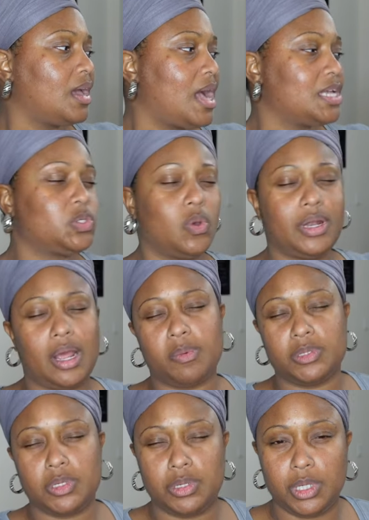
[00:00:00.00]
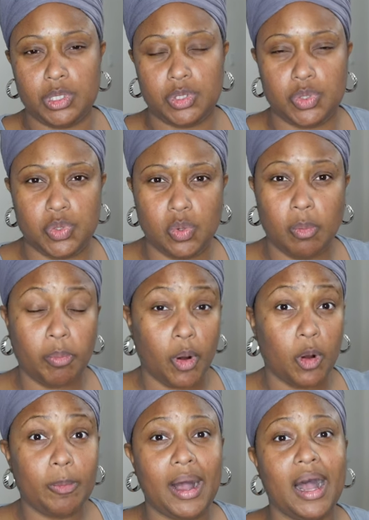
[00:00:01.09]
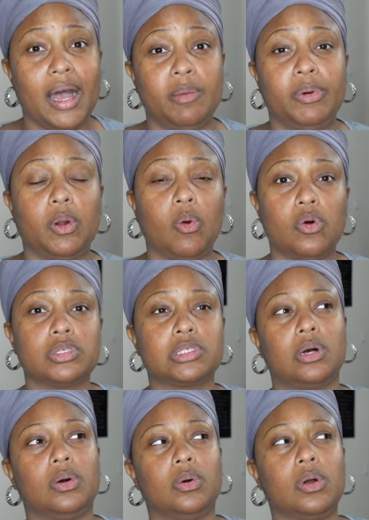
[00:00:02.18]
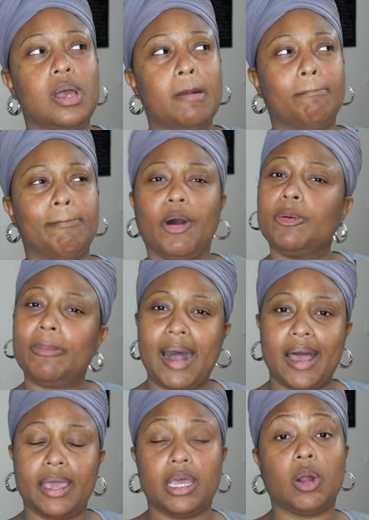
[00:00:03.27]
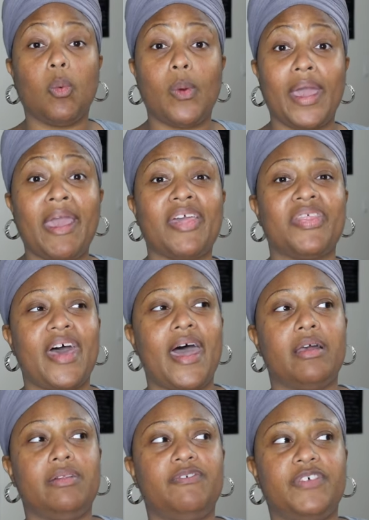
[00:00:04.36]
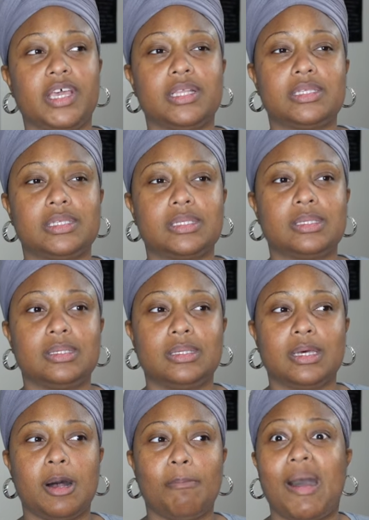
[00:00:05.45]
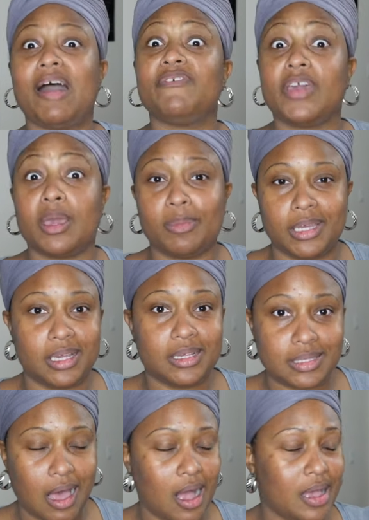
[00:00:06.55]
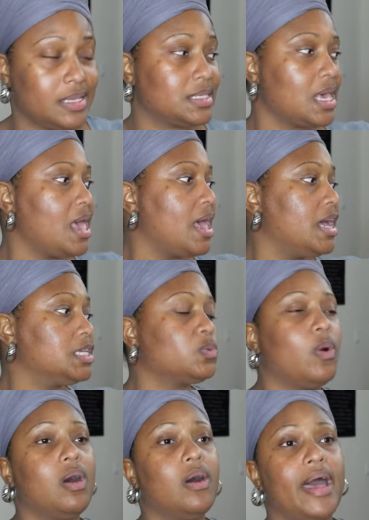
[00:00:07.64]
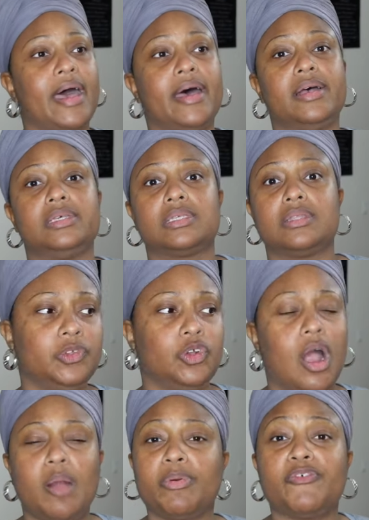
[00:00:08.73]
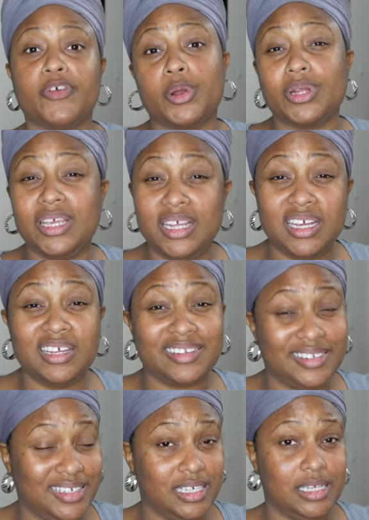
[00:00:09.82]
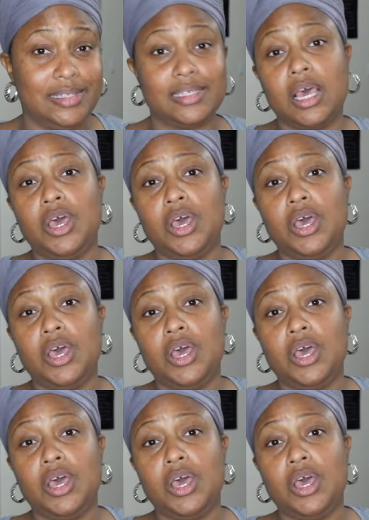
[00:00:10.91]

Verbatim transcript: I saw an opportunity to bulk buy, but also both buy in a way that fits my family size as well as you know our preferred eating needs